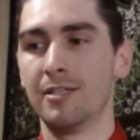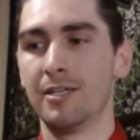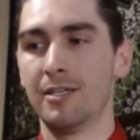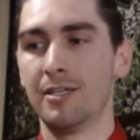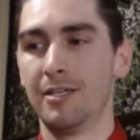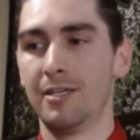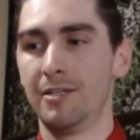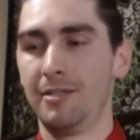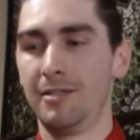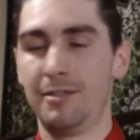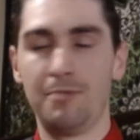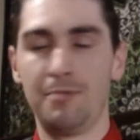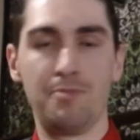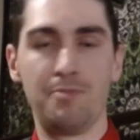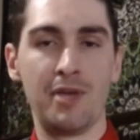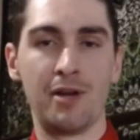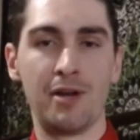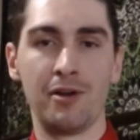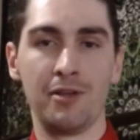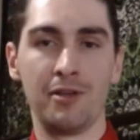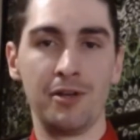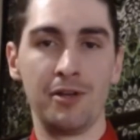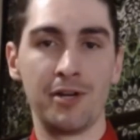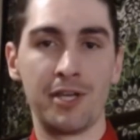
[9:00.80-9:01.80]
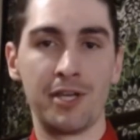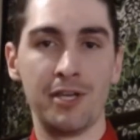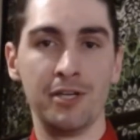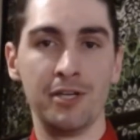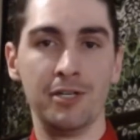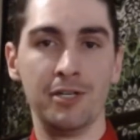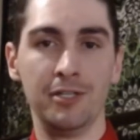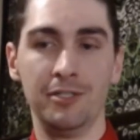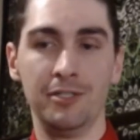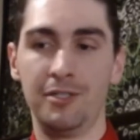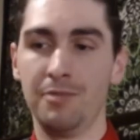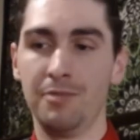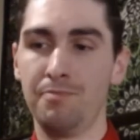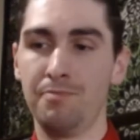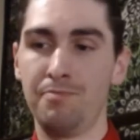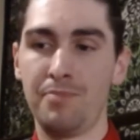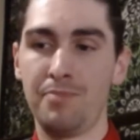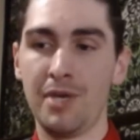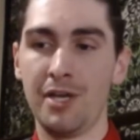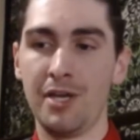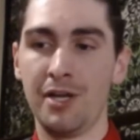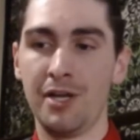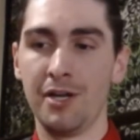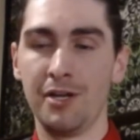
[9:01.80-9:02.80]
And the bigger your guild,
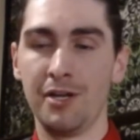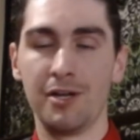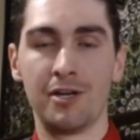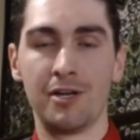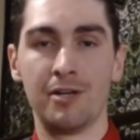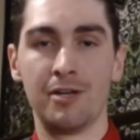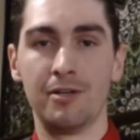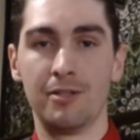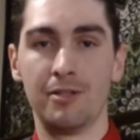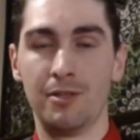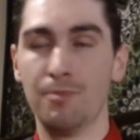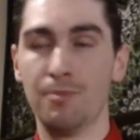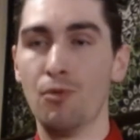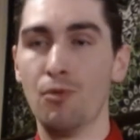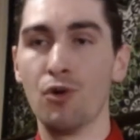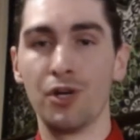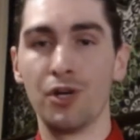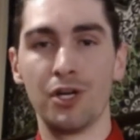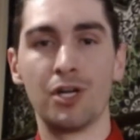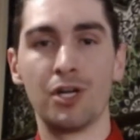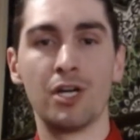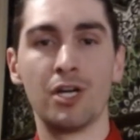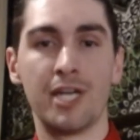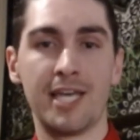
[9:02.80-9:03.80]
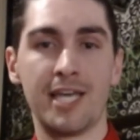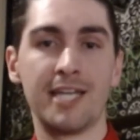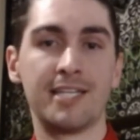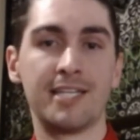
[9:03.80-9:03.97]
the more you're going